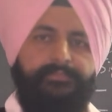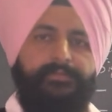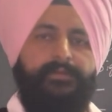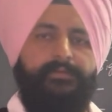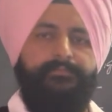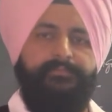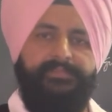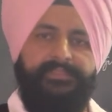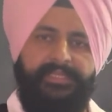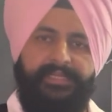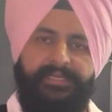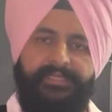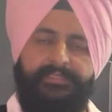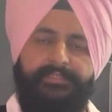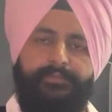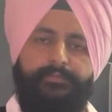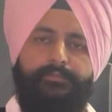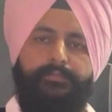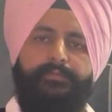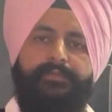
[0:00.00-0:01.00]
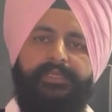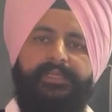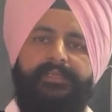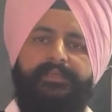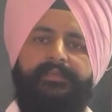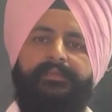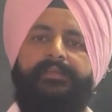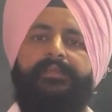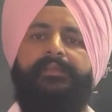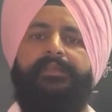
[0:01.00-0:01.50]
From that you
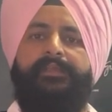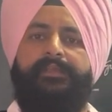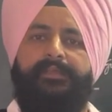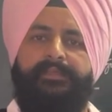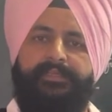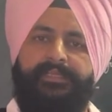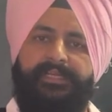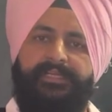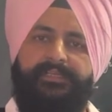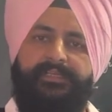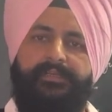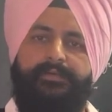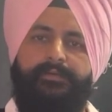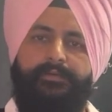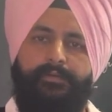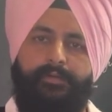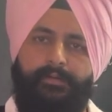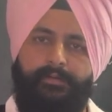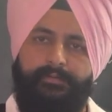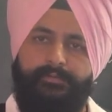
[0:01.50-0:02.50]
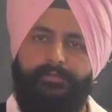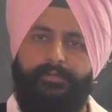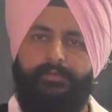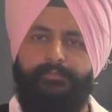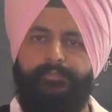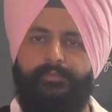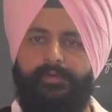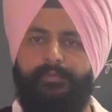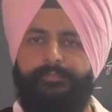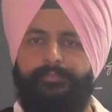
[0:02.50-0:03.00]
can get a lot of
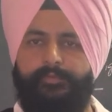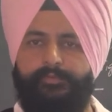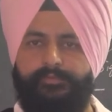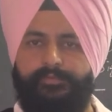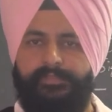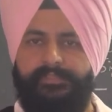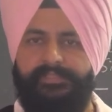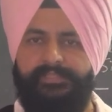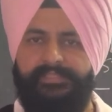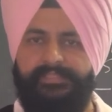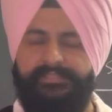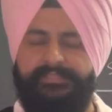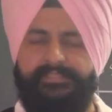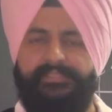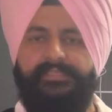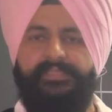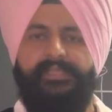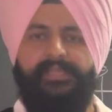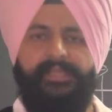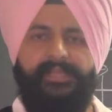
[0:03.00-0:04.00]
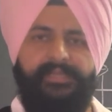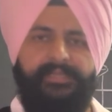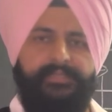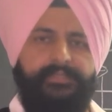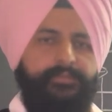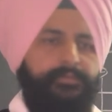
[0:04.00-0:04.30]
opportunities, and